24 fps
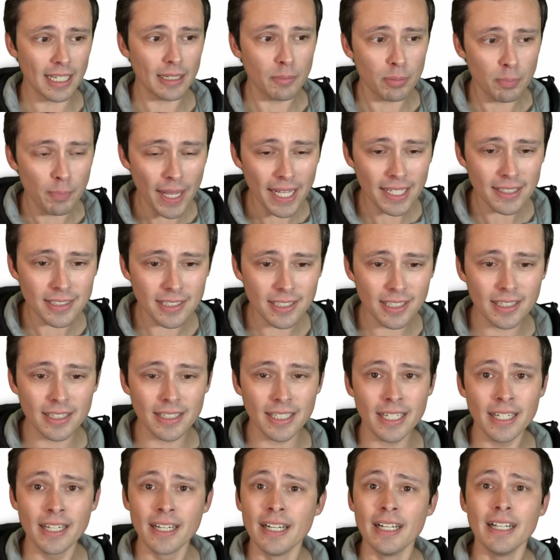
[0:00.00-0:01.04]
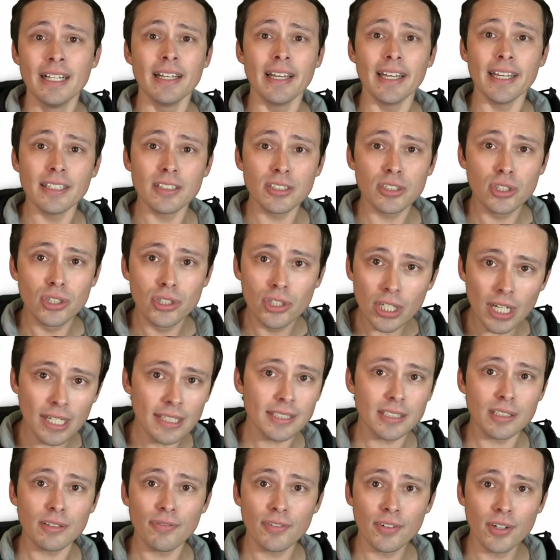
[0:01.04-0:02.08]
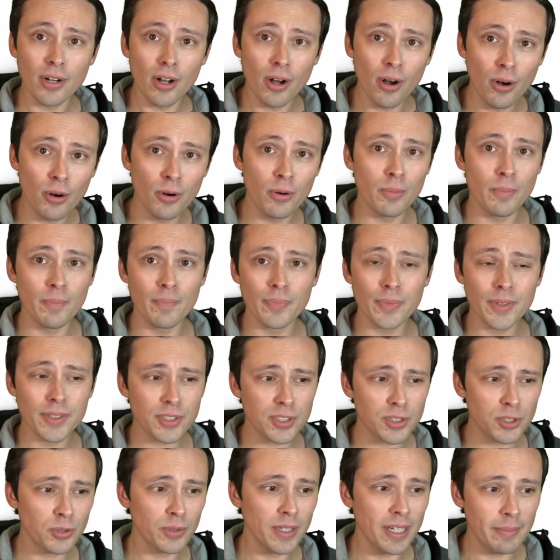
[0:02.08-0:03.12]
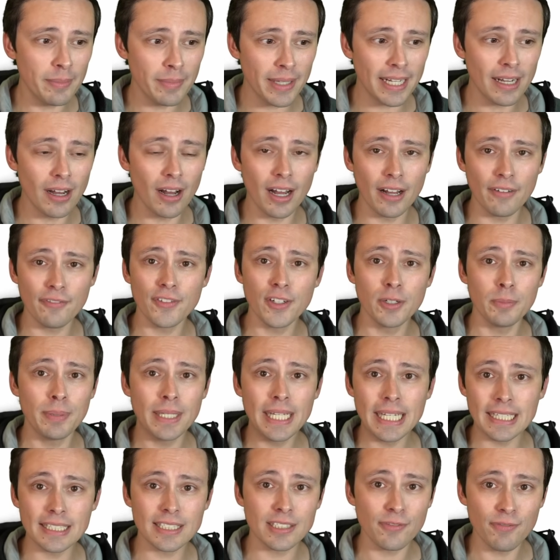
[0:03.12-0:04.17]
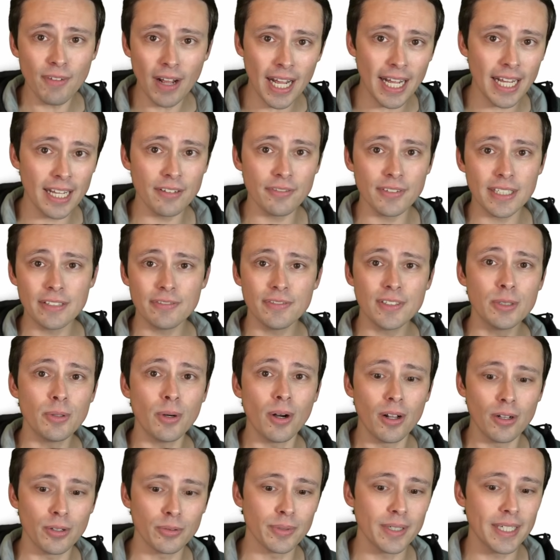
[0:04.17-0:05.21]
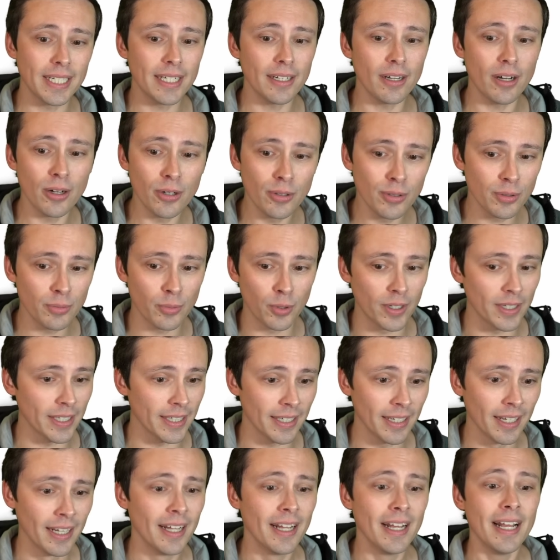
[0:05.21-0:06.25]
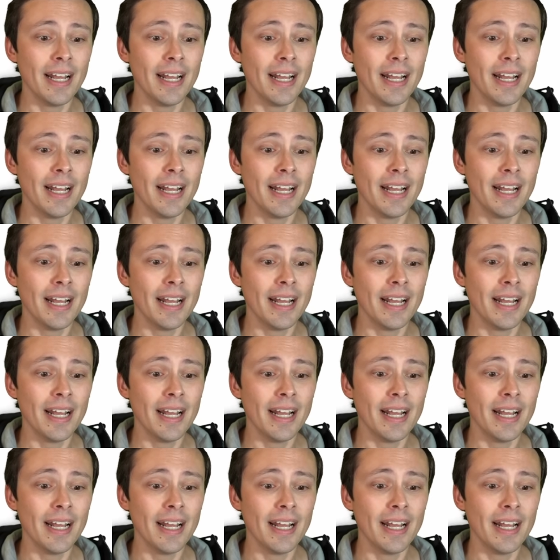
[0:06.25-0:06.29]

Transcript: It basically is just for home streaming off your PS5 if you already own one.